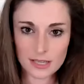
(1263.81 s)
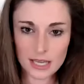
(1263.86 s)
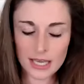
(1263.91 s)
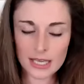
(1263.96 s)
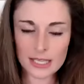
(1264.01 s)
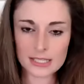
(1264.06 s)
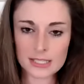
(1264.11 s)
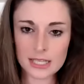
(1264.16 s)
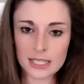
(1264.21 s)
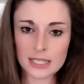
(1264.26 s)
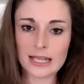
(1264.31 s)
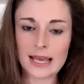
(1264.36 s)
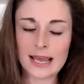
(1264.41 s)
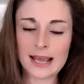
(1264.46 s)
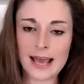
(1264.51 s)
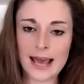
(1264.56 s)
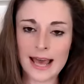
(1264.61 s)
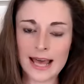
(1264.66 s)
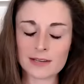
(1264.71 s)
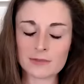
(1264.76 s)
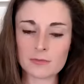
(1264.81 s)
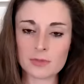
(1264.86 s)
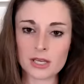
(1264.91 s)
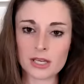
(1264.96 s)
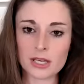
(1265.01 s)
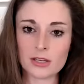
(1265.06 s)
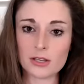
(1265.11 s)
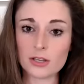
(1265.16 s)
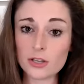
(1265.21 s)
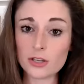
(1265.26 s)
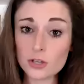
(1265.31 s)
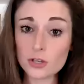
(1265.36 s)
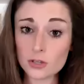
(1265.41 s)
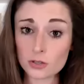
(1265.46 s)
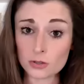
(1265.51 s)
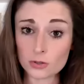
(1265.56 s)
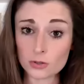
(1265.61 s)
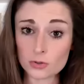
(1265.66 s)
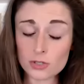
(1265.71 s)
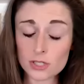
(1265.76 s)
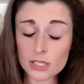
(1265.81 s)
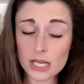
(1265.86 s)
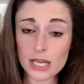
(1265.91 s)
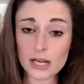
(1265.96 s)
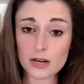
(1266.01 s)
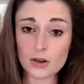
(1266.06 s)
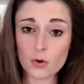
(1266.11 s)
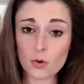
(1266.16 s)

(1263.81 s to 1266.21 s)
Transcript: is that they can be used in